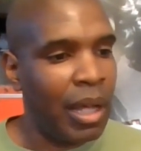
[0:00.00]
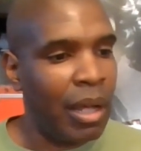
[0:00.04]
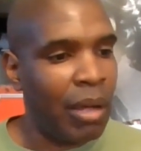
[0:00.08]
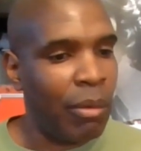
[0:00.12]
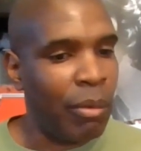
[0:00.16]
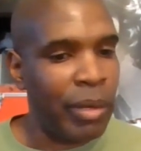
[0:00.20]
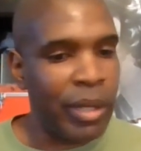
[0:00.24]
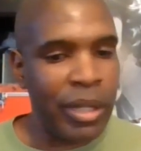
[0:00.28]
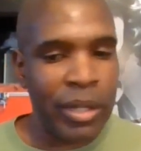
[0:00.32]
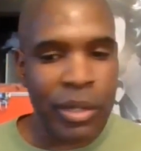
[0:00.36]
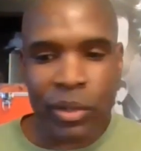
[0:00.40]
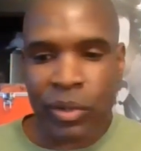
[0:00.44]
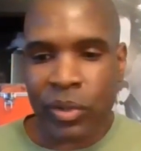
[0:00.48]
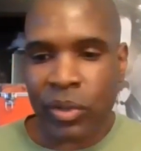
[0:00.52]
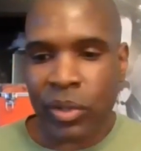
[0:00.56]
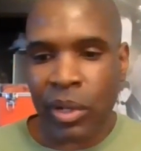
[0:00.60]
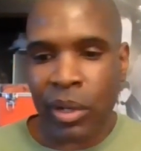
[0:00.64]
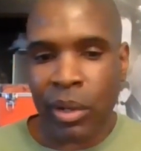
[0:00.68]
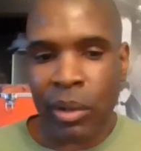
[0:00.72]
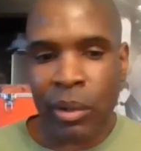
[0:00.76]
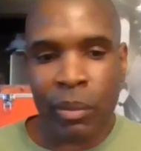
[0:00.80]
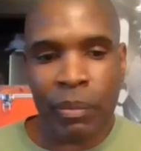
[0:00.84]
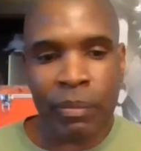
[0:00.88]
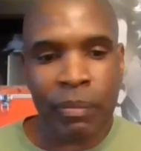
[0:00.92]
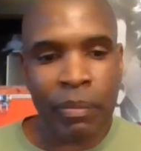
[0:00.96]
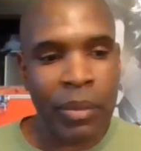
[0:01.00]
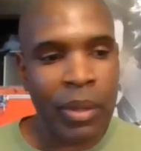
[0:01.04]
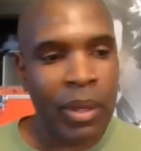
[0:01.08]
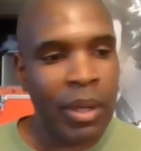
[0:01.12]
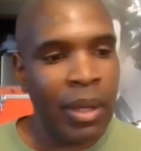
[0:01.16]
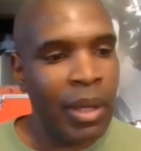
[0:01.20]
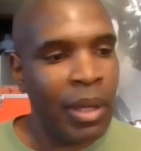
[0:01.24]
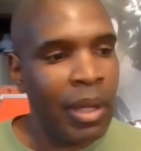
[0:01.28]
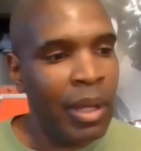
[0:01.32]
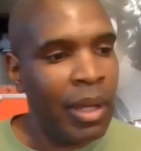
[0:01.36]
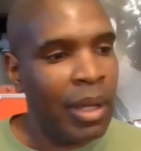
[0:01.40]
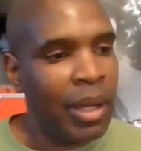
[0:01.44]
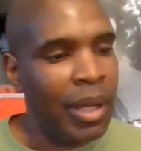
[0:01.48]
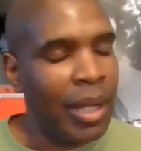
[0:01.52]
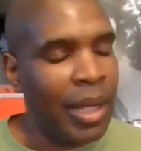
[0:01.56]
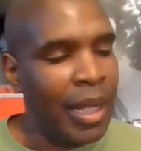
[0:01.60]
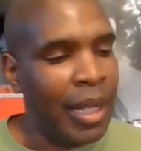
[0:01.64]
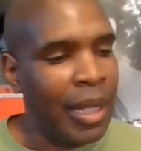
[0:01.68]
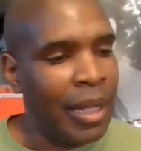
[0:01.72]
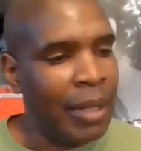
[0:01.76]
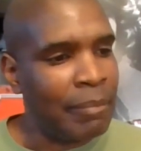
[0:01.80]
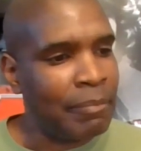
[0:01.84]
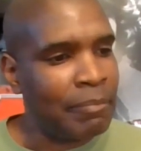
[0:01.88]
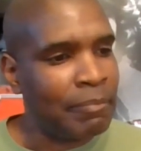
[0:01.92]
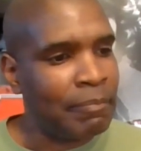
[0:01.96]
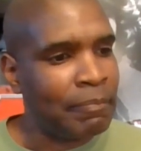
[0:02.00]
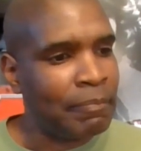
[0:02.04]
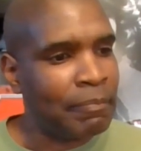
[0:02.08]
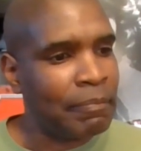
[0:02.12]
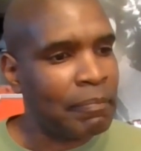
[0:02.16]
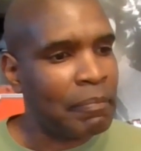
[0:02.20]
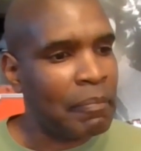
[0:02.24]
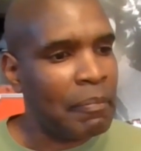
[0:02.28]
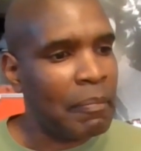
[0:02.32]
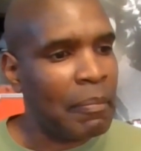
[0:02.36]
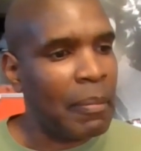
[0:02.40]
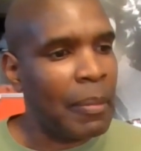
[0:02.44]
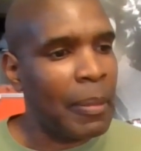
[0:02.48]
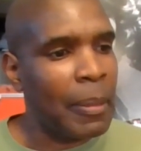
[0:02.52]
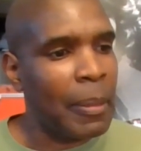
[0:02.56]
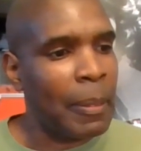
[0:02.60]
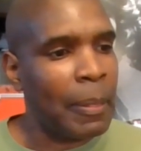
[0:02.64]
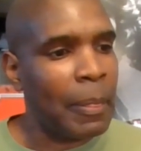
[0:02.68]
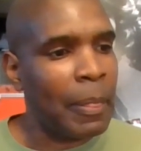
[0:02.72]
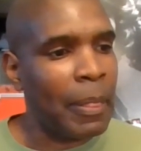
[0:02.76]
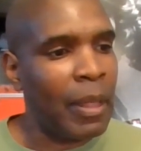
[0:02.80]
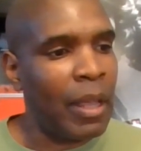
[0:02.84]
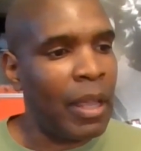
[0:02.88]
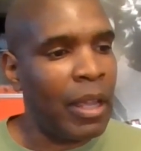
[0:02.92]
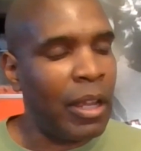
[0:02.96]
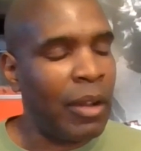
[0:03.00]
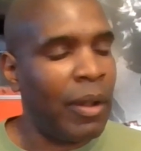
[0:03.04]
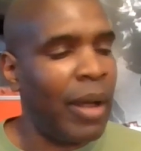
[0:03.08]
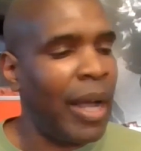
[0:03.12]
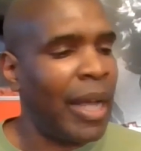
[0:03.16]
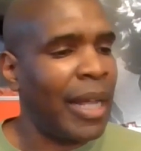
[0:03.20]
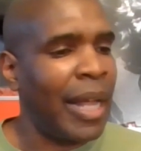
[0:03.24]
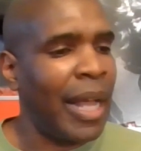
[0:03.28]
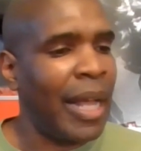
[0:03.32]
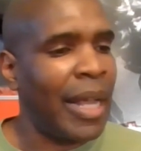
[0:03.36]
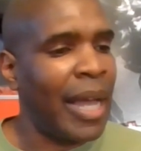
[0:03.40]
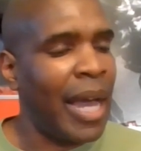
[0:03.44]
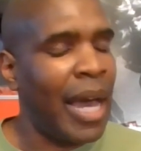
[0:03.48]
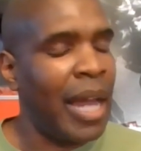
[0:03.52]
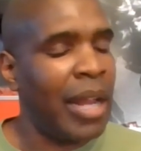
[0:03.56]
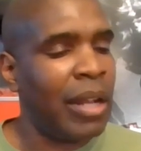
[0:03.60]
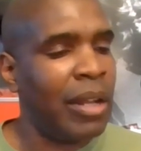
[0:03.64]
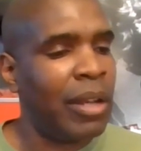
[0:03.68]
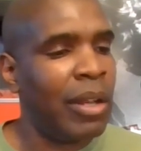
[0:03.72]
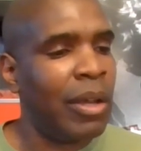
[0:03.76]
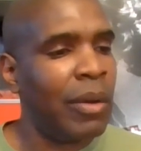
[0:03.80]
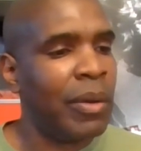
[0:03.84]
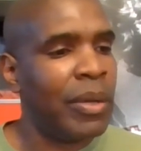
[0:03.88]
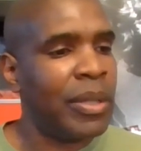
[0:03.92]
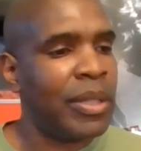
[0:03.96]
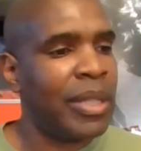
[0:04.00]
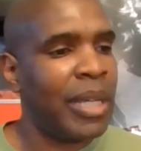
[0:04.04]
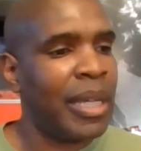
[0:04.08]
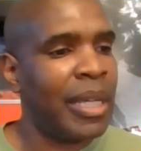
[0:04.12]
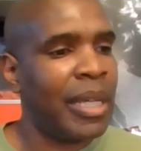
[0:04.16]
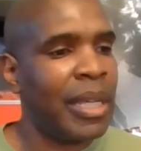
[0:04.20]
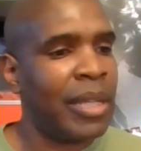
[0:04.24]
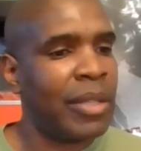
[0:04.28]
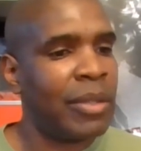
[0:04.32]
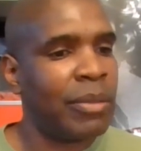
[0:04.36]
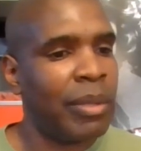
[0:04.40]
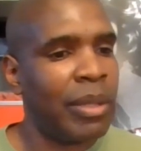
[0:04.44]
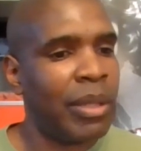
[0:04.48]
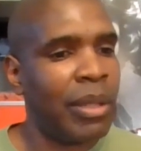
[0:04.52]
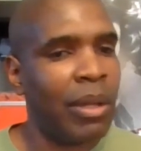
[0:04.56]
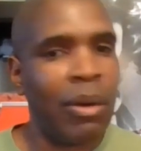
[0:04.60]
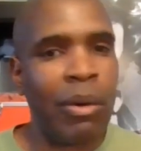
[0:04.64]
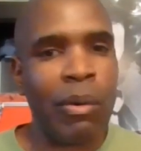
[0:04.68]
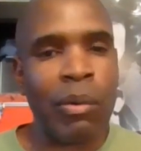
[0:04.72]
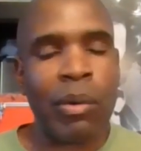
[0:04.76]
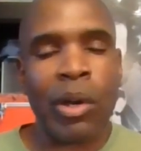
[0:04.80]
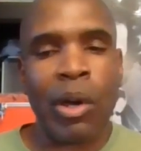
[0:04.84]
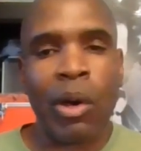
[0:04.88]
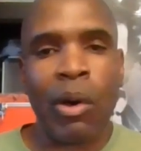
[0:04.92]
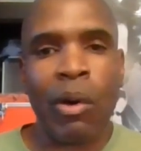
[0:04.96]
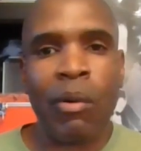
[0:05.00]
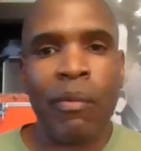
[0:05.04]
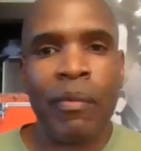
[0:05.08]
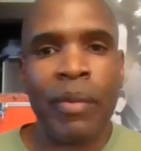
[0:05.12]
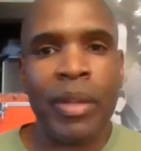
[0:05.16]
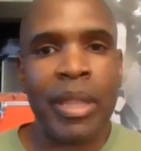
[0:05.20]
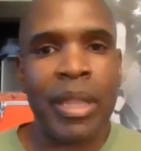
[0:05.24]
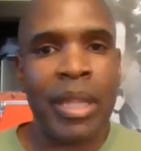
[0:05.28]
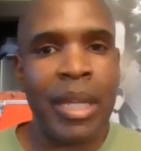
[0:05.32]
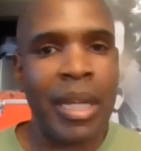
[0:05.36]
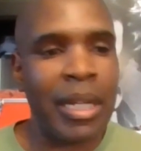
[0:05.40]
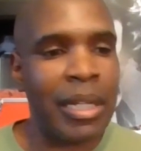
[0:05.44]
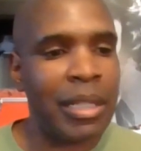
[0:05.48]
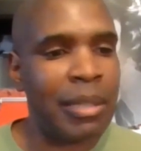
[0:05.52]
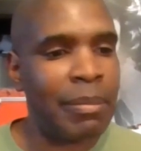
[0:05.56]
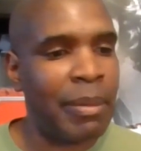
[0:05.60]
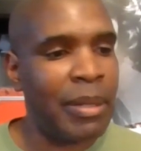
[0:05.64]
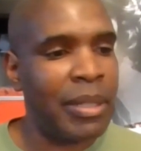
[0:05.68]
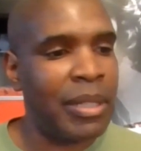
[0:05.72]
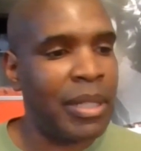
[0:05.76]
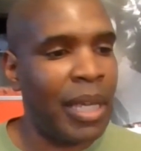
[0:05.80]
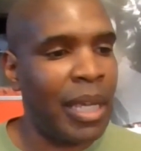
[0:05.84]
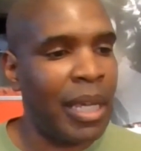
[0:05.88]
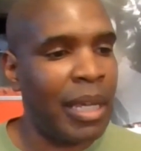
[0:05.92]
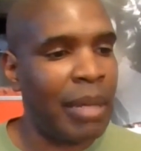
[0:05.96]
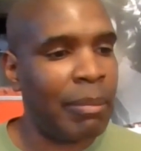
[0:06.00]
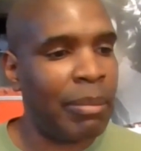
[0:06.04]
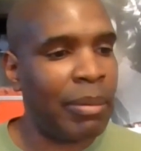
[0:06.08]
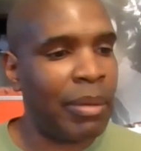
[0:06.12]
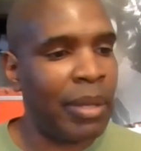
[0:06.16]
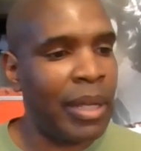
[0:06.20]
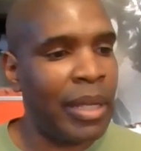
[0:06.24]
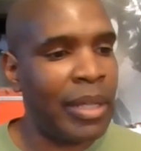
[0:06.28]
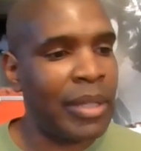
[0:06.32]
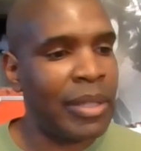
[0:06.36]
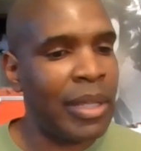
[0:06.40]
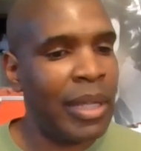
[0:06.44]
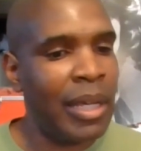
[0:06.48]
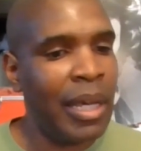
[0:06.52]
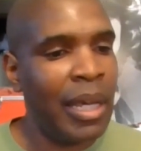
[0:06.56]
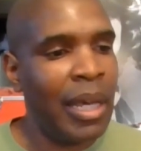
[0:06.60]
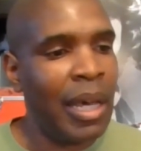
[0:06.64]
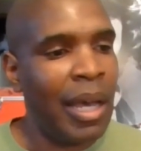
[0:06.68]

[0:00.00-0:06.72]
week or so. I kind of noticed, I guess, with the whole COVID thing that's been taking place.